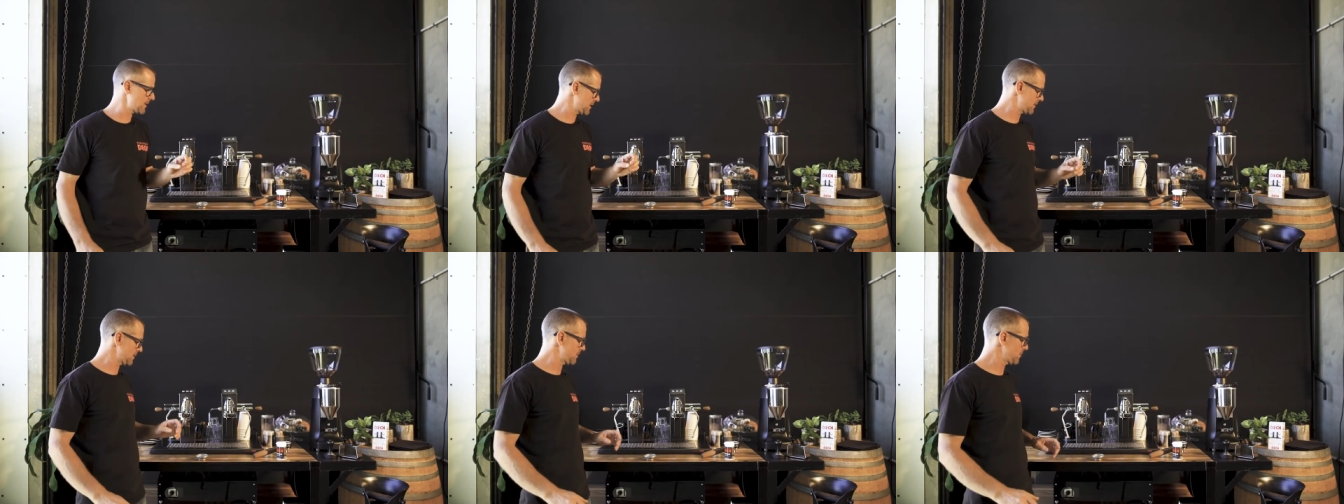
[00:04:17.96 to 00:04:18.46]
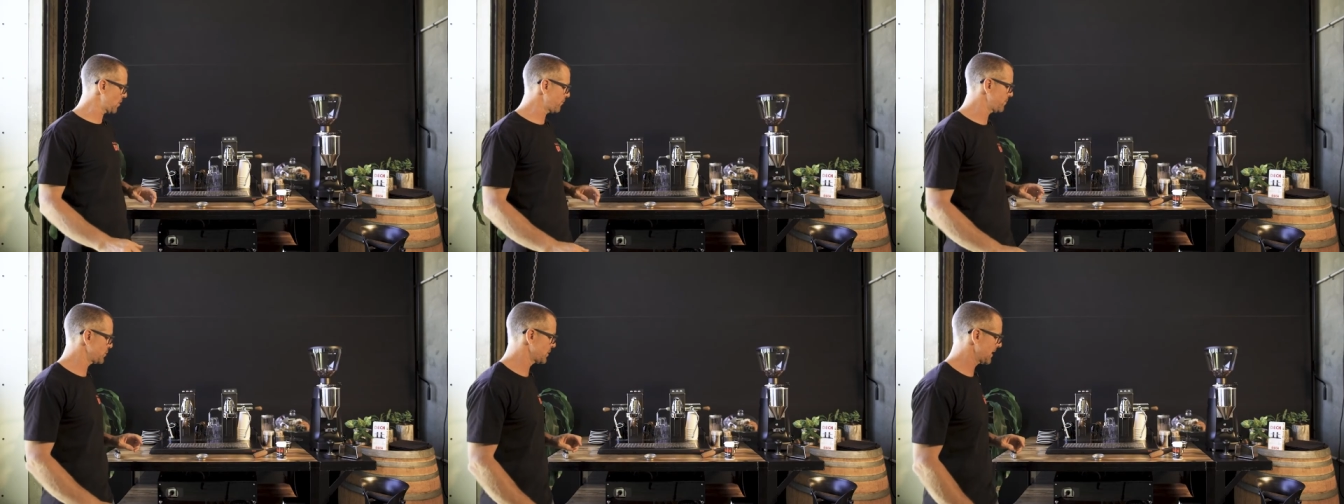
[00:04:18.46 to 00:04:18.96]
in the
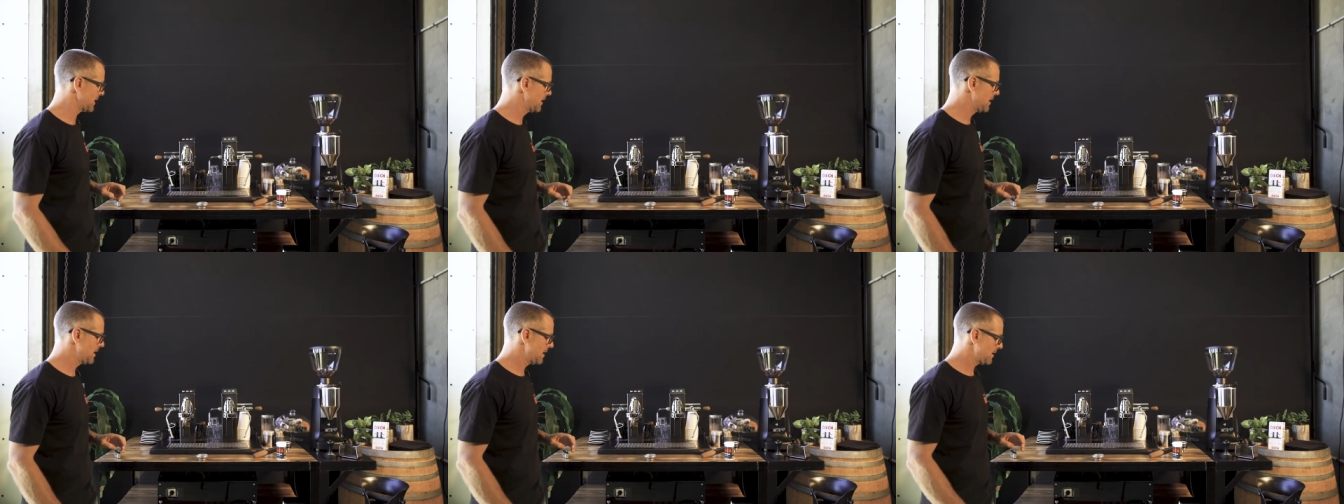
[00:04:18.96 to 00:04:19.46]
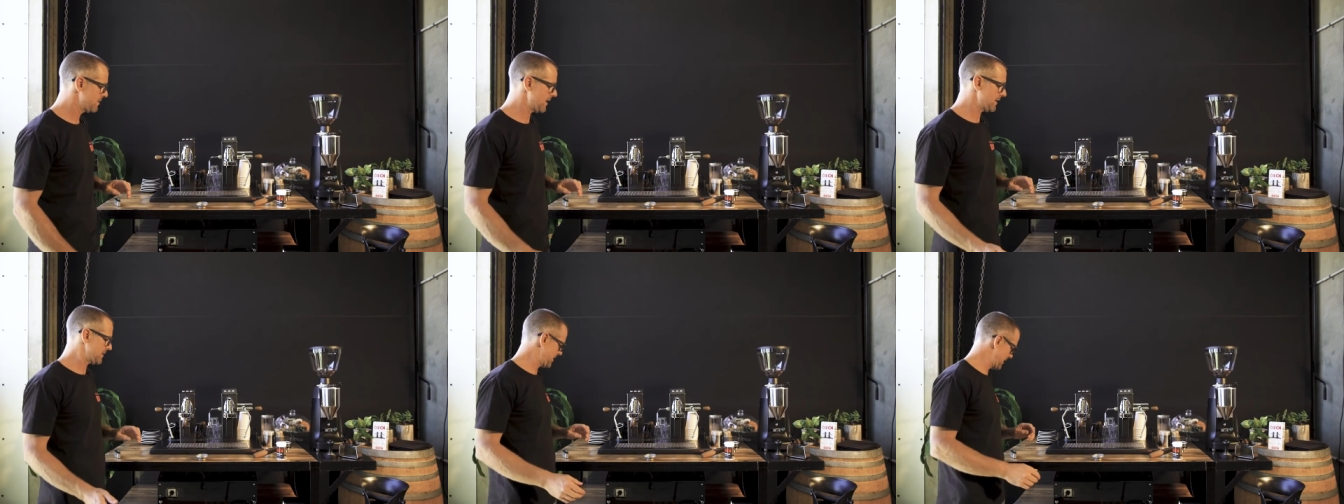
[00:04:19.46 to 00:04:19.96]
coffee machine that